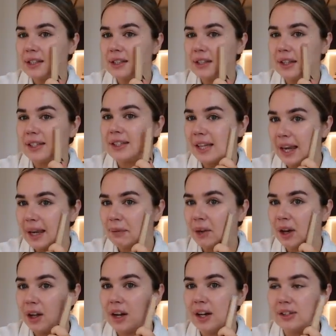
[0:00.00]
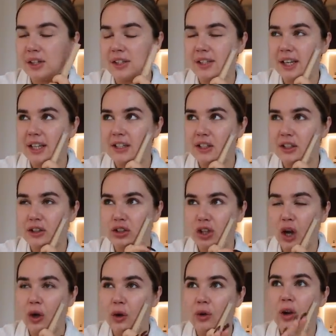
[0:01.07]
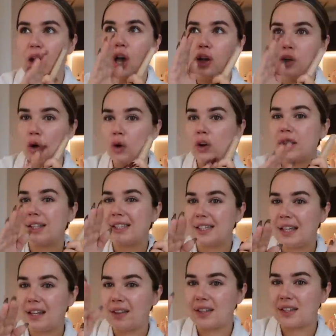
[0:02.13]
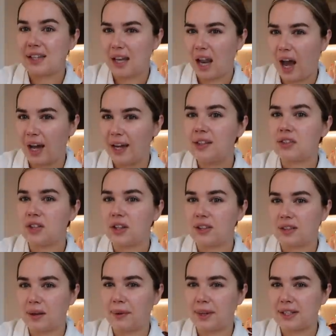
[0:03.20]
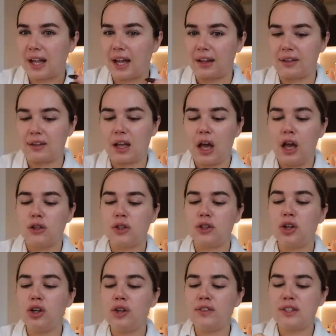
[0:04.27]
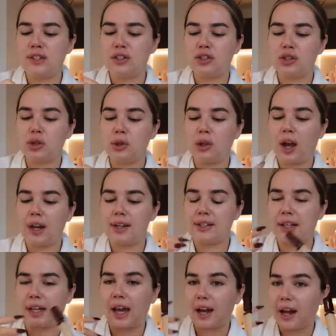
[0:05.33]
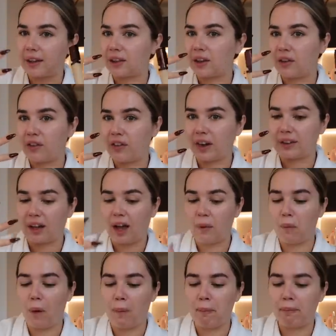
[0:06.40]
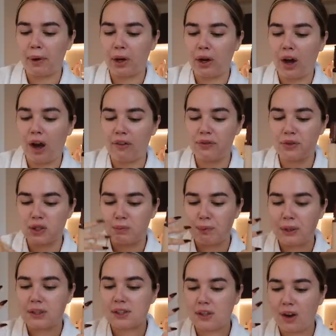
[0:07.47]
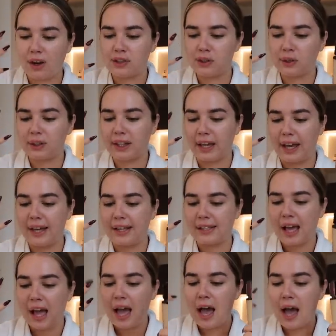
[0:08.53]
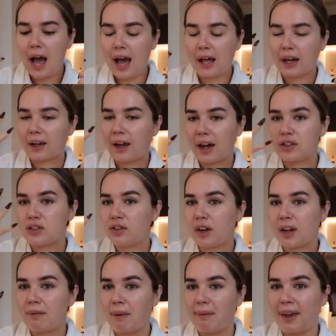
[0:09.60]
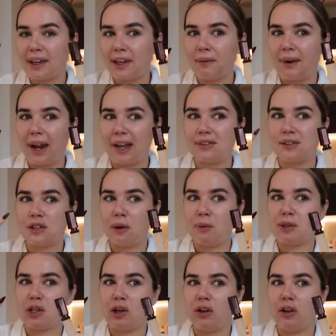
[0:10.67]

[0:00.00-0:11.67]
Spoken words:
the same color as her skin tone, not concealer that's light. Does that make sense? So I don't know if this is too light to get like the effect that I want, but I've been starting doing this, and like, I just feel like my makeup lasts so much